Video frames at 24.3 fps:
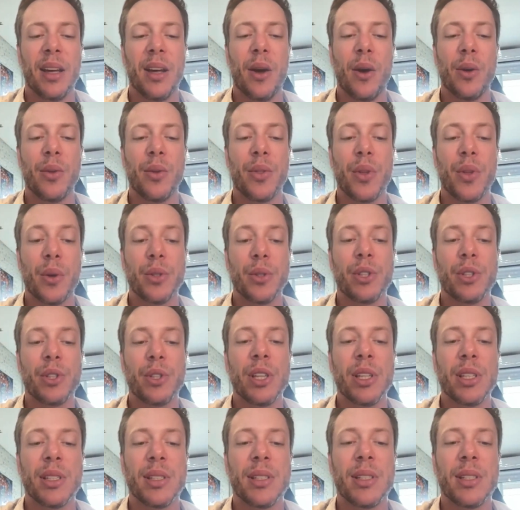although
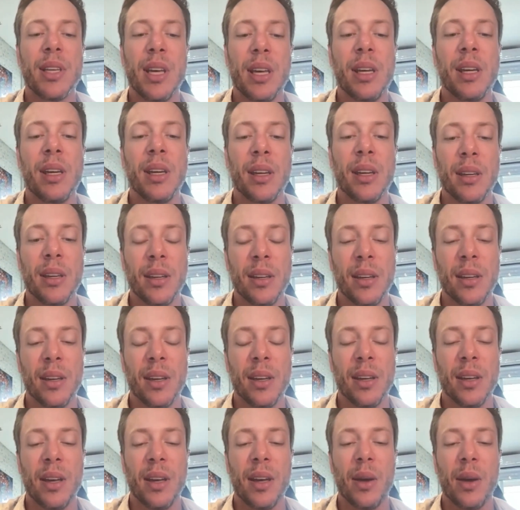she's seeing
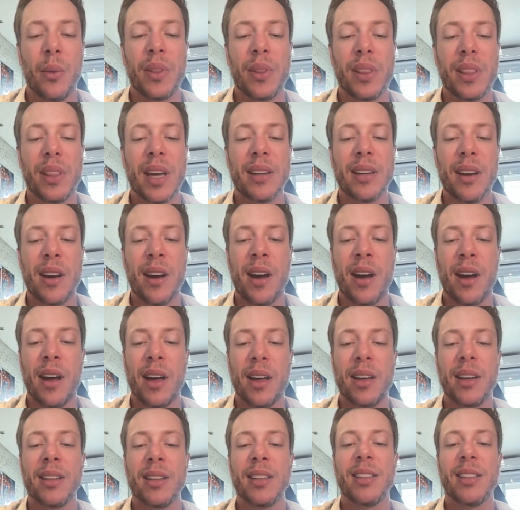with that eye